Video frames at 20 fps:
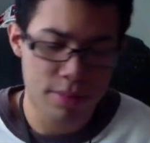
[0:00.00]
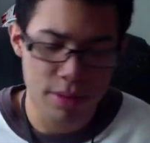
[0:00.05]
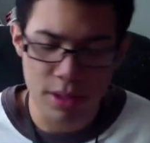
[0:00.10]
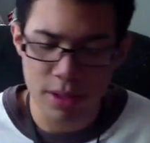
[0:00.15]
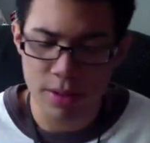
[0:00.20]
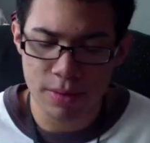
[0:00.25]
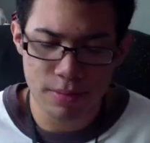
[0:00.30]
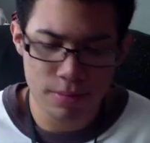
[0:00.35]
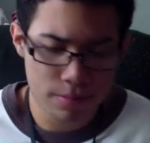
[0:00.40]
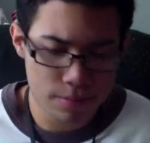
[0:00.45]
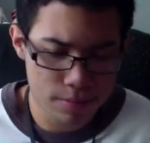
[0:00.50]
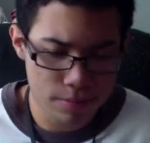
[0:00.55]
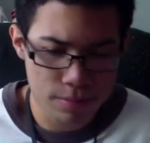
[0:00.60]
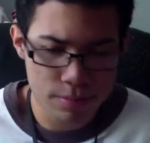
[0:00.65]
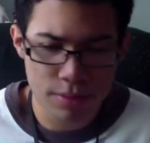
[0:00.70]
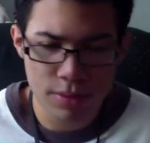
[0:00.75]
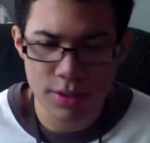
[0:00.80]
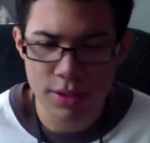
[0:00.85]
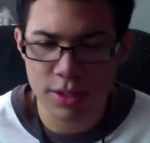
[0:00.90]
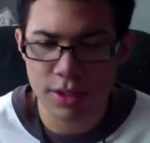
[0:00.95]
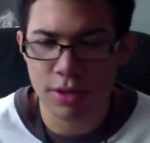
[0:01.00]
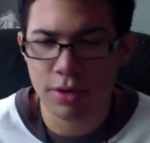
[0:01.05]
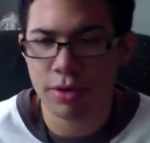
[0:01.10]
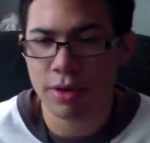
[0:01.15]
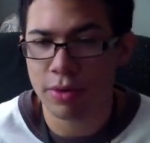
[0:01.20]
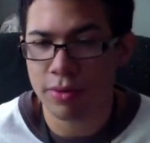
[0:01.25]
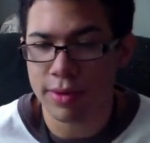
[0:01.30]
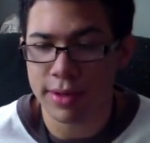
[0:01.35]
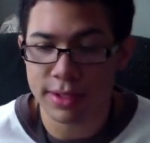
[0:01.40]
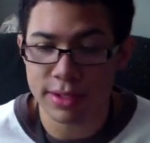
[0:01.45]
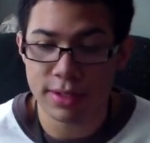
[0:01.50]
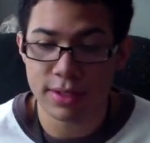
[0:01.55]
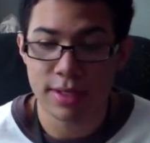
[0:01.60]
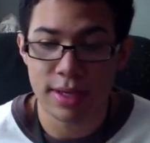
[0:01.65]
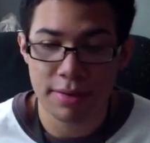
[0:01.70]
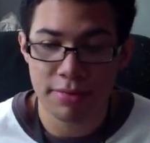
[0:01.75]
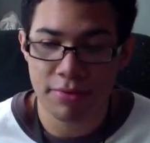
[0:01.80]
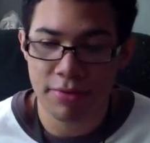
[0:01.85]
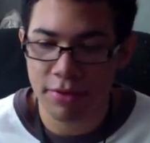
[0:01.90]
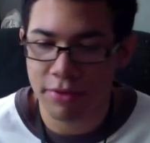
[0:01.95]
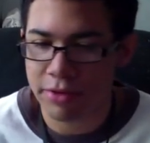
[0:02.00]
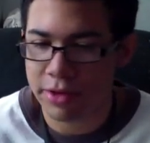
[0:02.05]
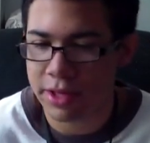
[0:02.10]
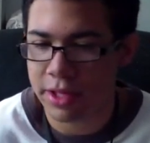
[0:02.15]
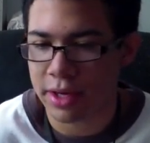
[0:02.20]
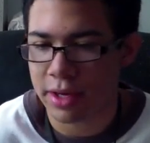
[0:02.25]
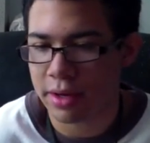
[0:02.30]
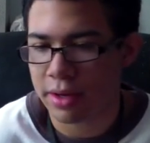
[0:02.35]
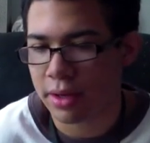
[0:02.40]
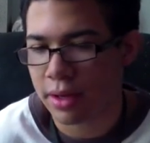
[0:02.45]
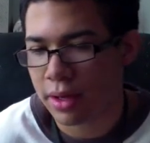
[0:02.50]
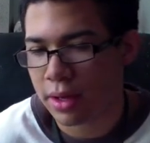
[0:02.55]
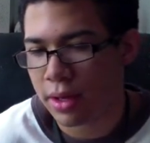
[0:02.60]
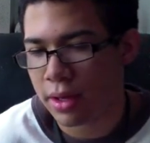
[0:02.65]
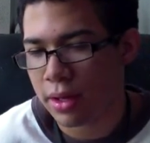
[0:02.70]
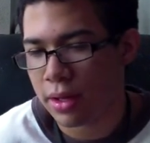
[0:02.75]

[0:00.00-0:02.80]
but the security was on top of everything.